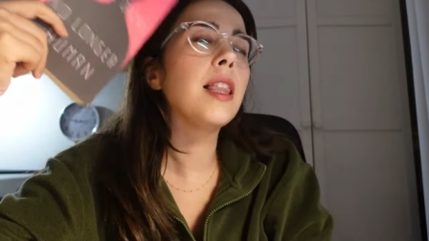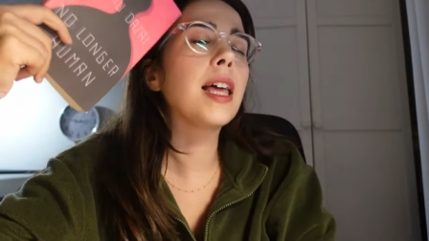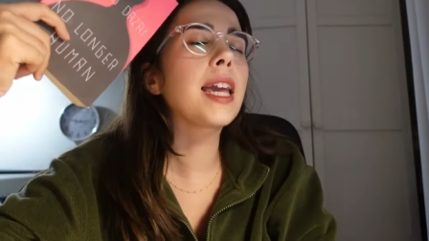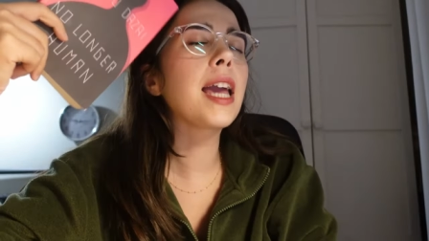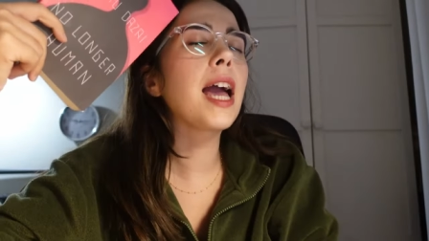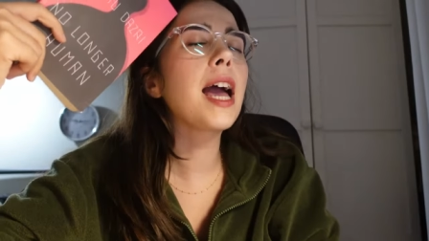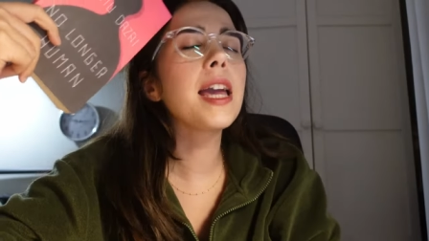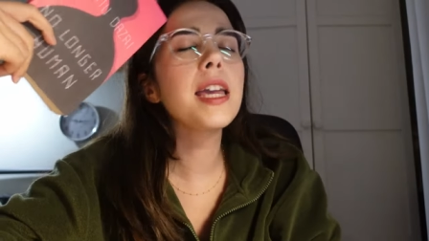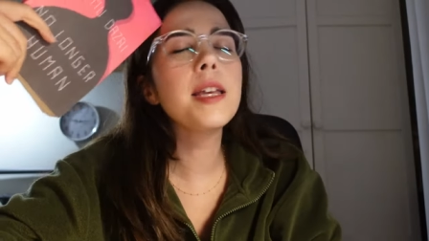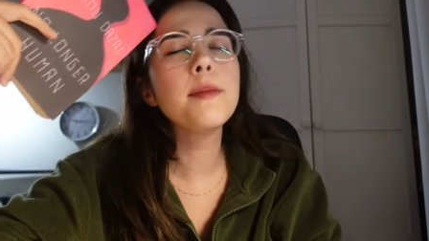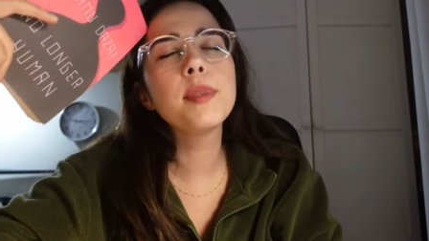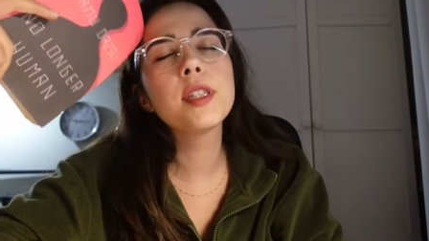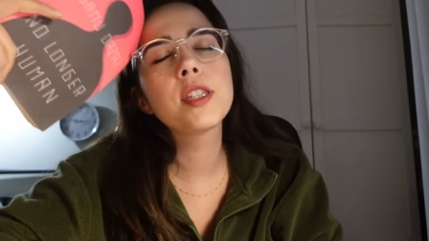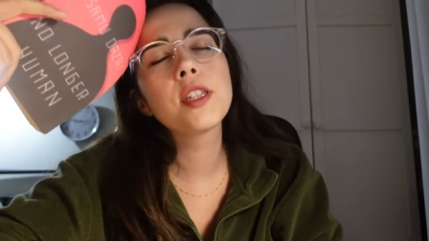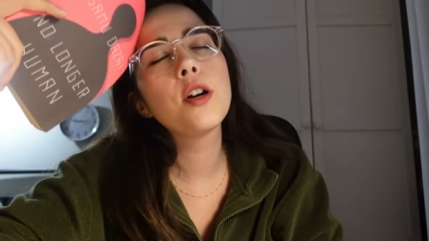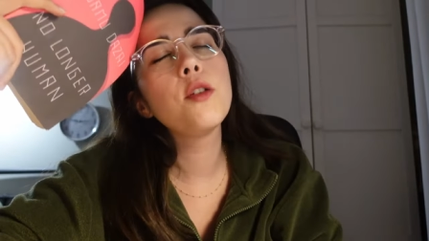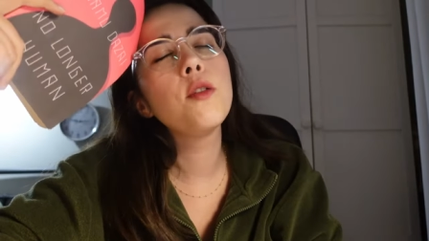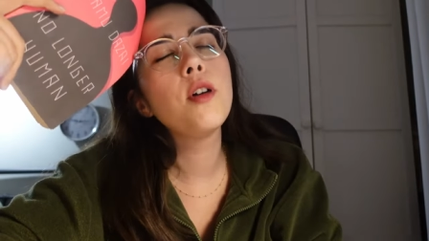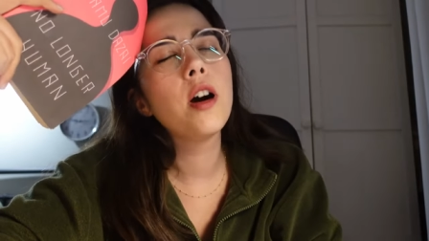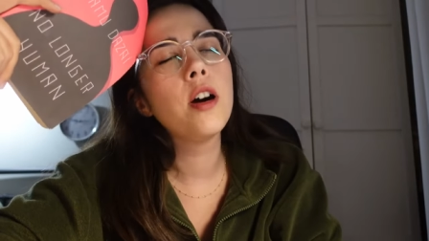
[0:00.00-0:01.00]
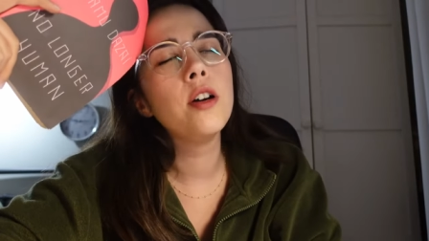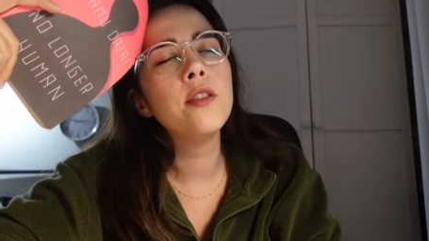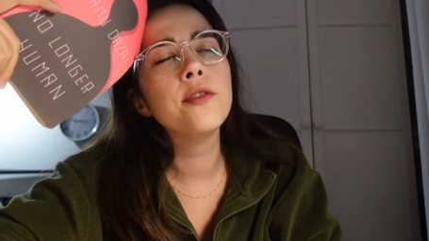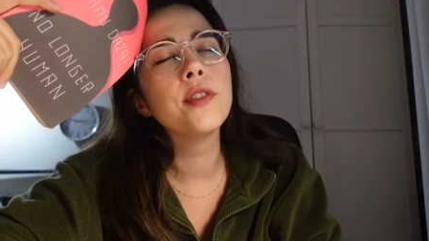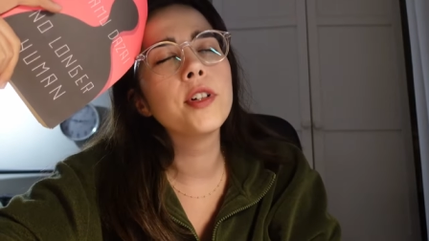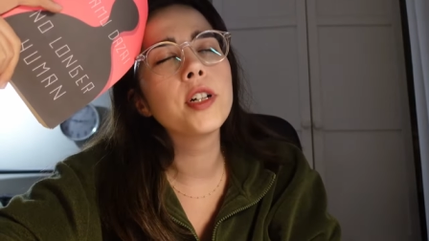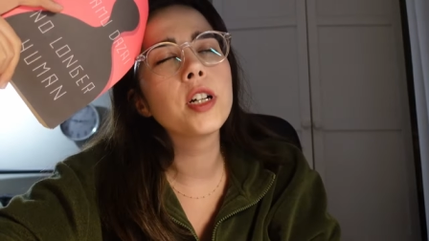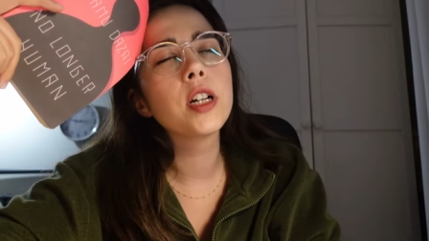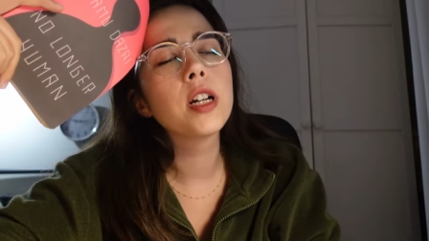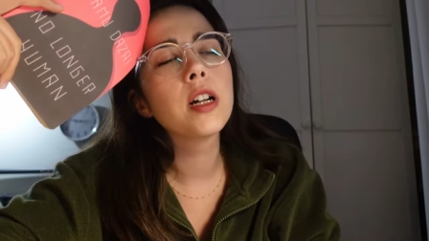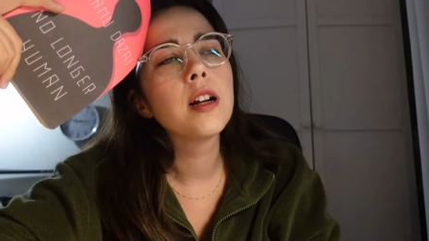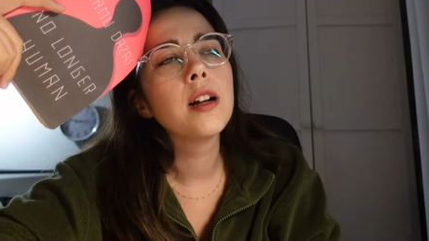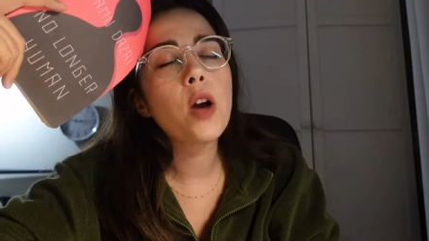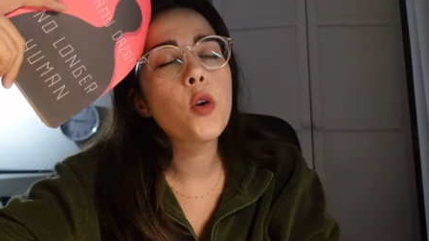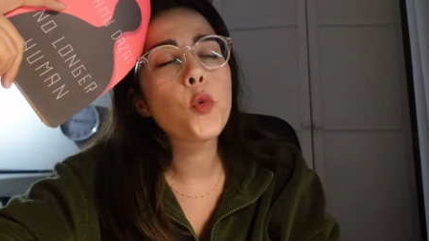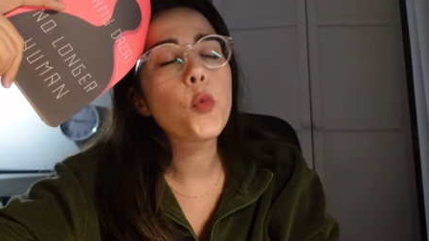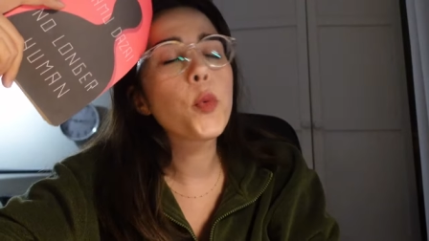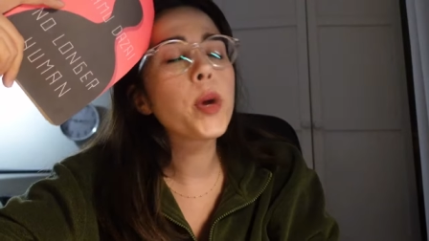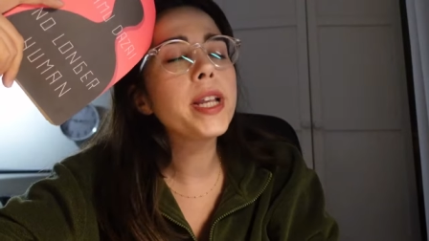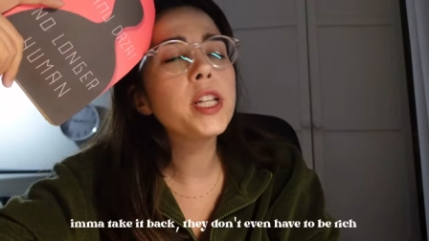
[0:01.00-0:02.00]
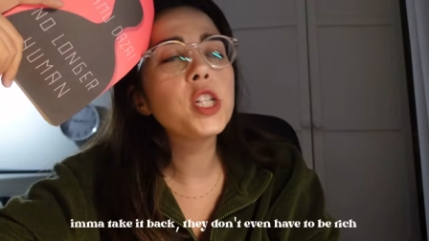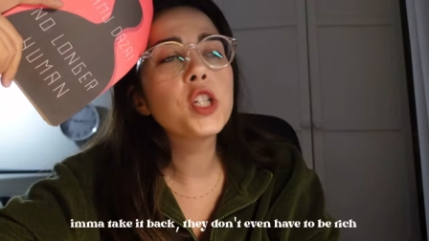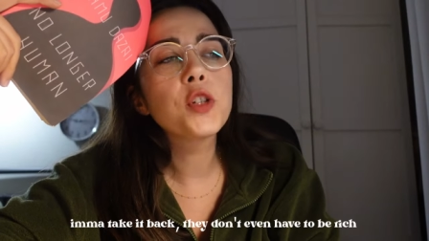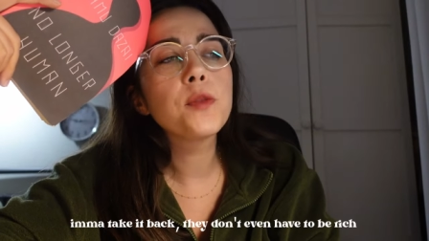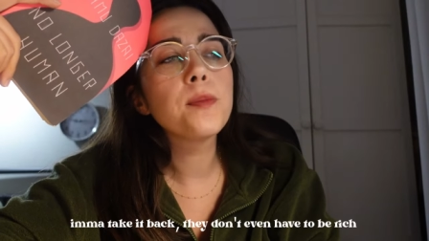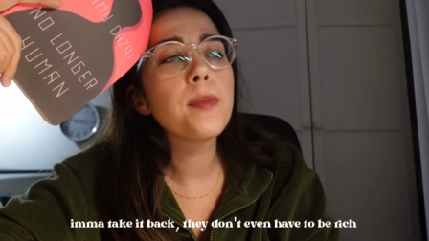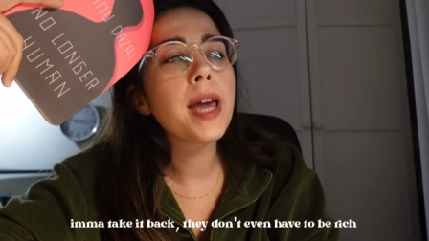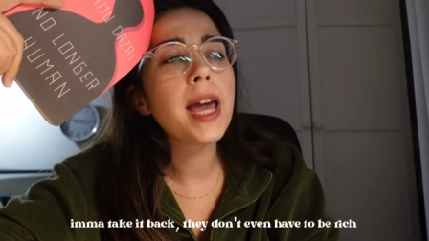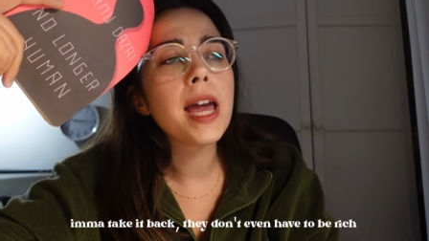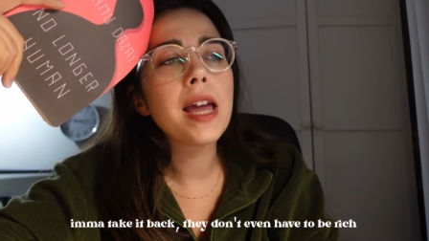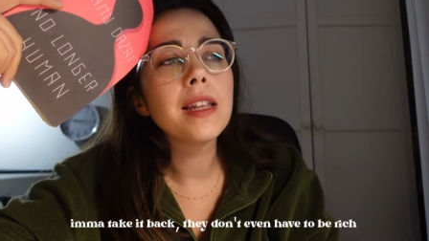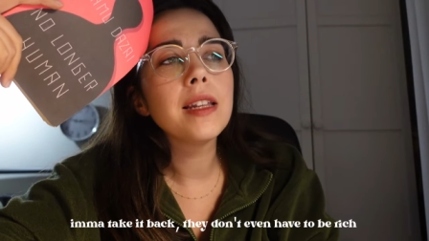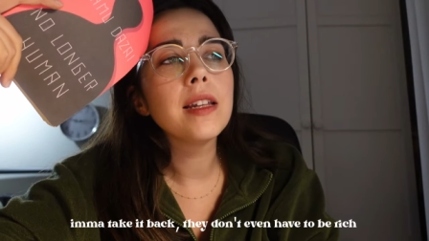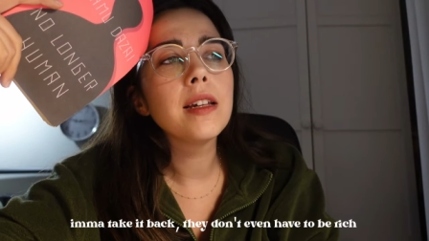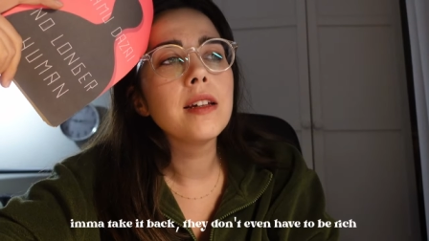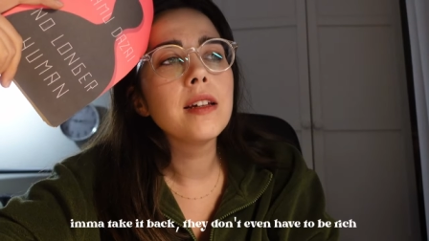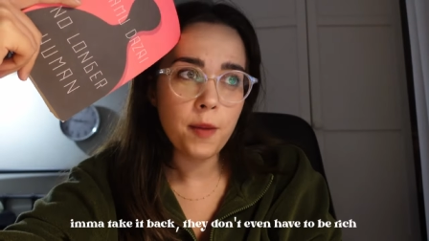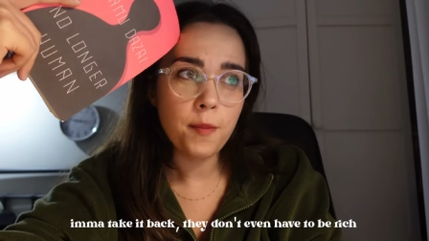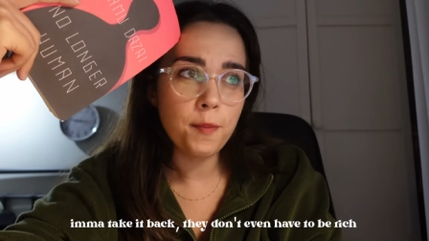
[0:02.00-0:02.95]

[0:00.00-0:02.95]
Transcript: Like, I am so over rich men